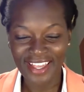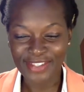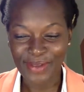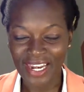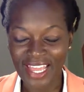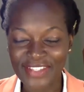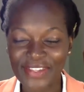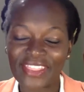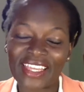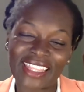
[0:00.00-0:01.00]
So I like
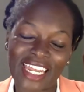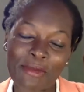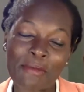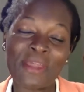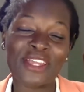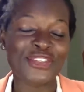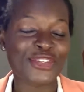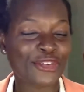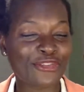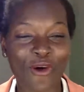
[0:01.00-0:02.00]
to think that I'm a
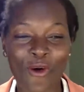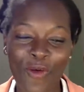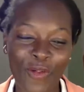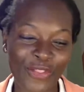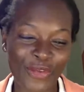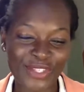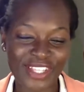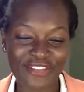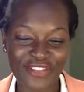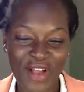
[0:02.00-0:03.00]
mixture of all
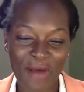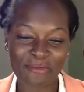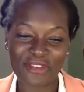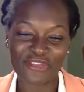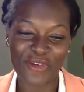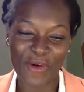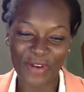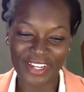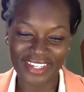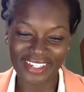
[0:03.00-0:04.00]
those that have come
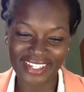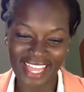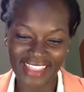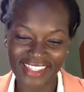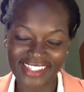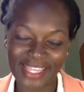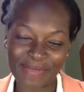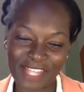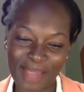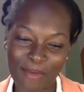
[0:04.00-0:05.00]
before, and at the
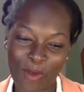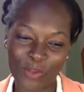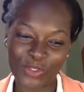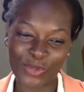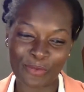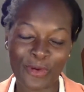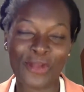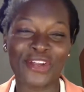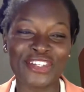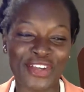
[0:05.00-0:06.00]
same time, also a
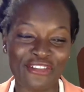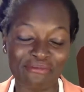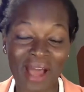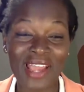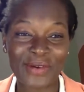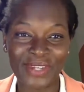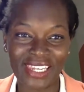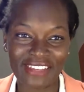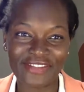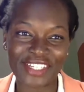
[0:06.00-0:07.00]
product of my own
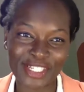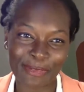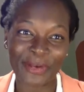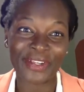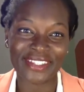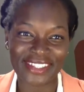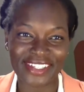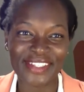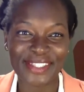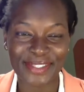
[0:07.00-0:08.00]
lived
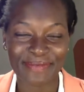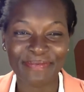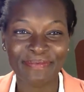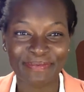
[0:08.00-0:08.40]
experiences.